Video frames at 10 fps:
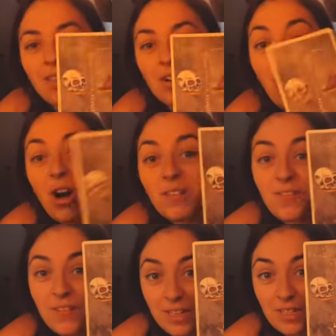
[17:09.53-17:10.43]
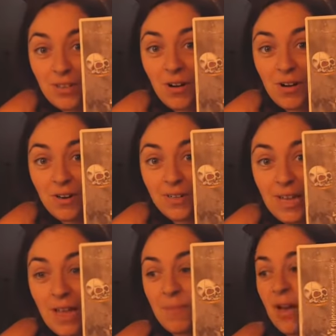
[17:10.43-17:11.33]
the conflict card
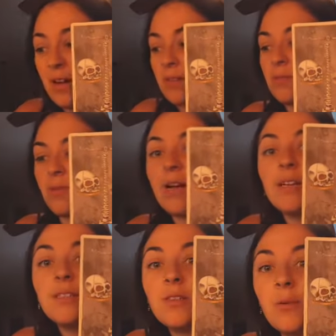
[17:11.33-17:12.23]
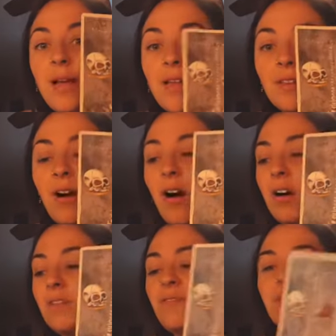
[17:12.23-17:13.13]
came out, right? So we had
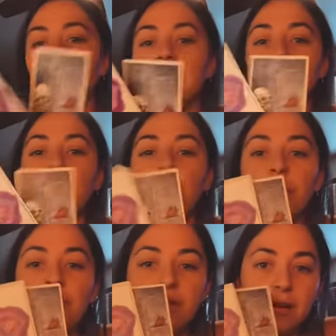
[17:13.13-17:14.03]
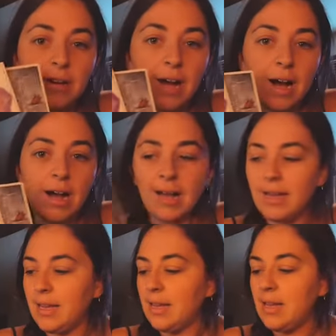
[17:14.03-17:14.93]
conflict, third
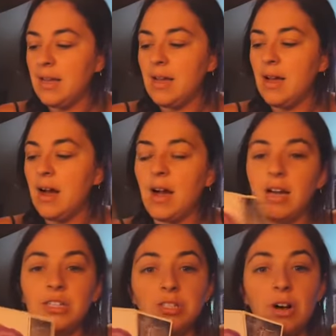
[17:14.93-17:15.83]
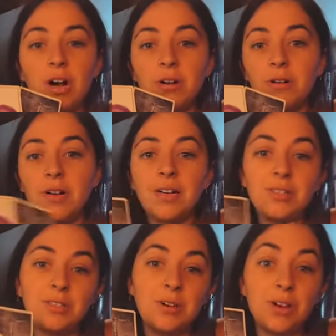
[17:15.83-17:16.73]
eye chakra,
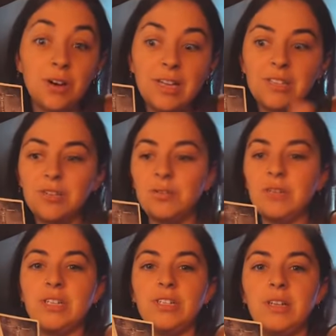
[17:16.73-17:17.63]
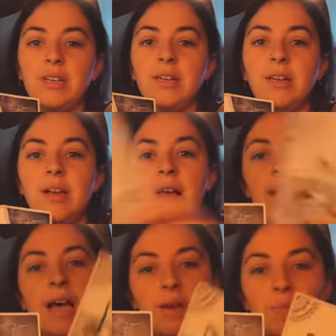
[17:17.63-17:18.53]
so your intuition,
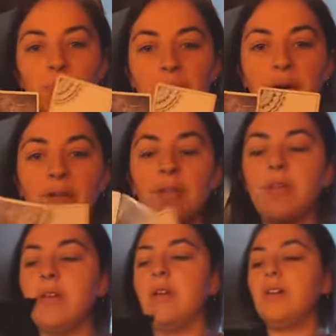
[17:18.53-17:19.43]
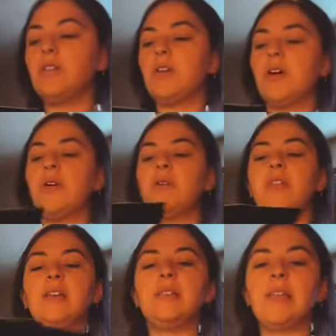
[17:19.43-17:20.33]
and birth. So
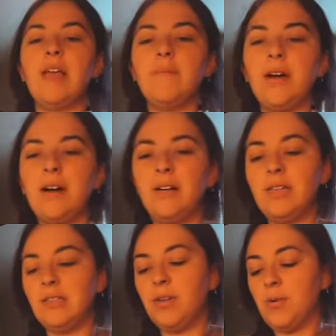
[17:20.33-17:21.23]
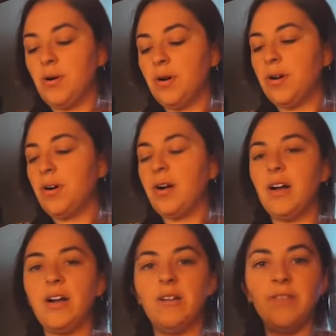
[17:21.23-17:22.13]
this came out in the order
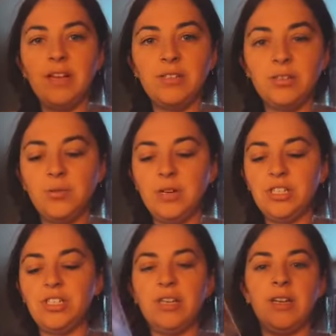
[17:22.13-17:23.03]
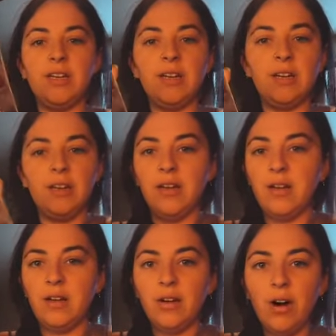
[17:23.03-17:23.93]
of intuition,
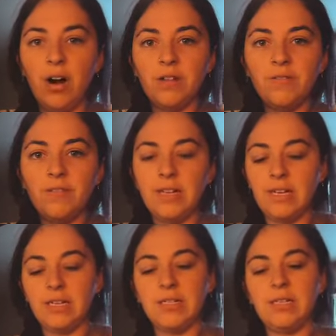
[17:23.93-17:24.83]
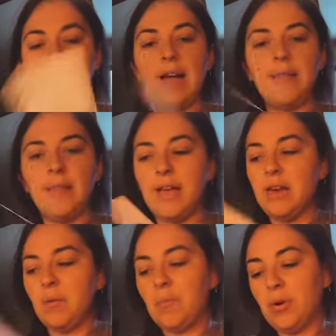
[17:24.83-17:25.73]
conflict, and
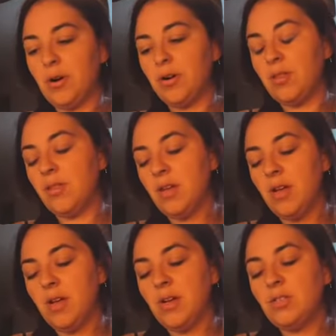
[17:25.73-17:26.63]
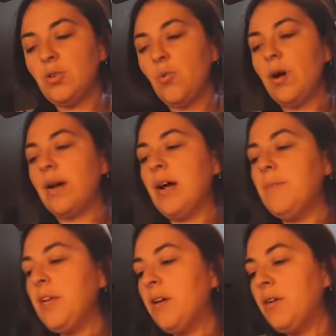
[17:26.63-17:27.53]
then birth. So what
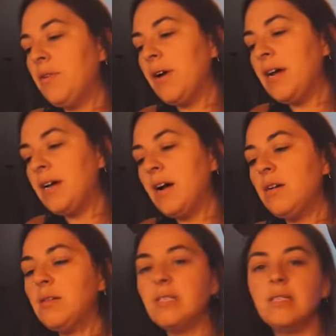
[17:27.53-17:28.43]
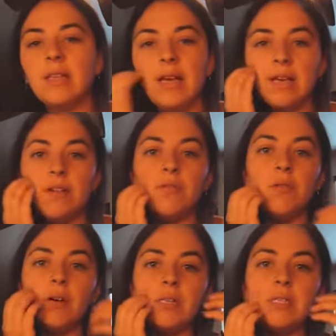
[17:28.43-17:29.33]
I'm hearing right now is, like, of
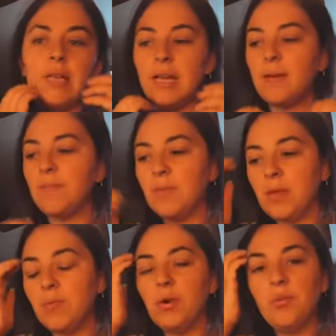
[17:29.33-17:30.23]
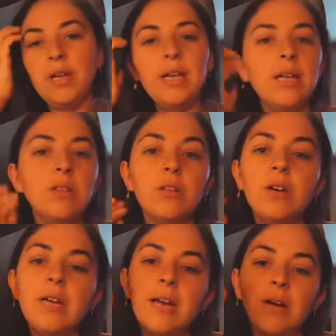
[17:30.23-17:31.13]
course, like, when we
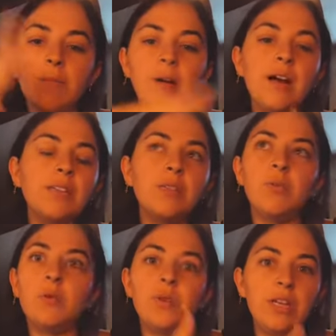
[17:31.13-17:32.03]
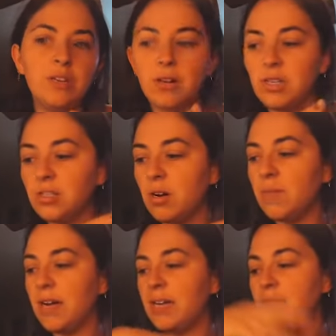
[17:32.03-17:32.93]
look at our minds, or when we nourish our
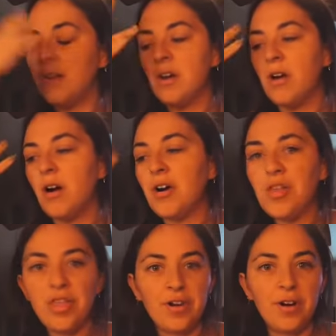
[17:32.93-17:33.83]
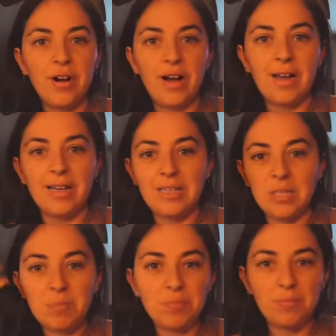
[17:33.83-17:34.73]
mind, our third eye
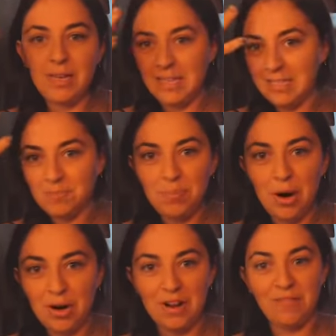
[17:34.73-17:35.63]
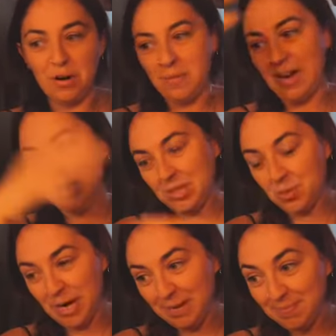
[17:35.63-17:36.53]
is part of our
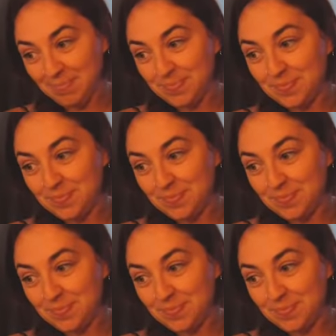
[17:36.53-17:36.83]
minds, right?